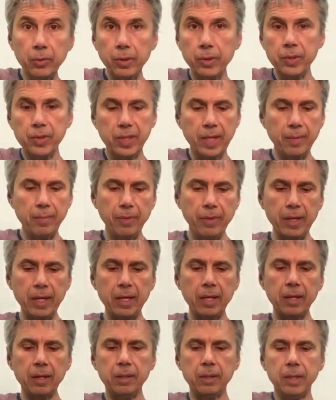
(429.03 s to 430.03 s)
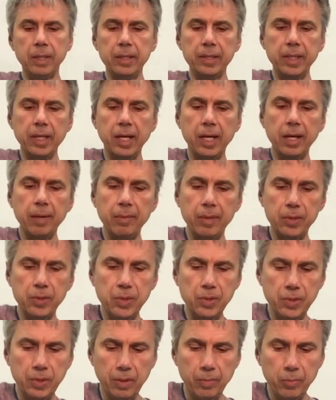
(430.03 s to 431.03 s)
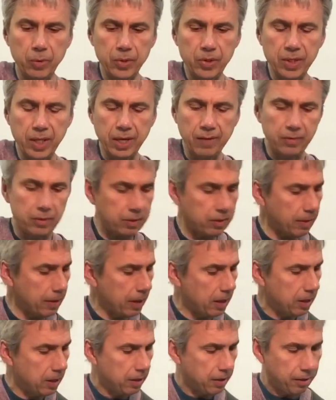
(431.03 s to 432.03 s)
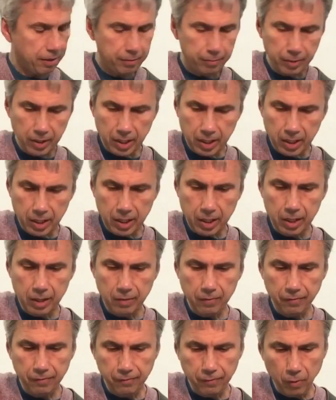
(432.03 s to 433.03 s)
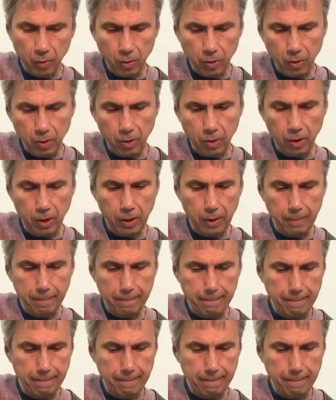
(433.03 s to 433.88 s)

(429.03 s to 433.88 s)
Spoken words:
Same thing in time. This is number 7. 3-4.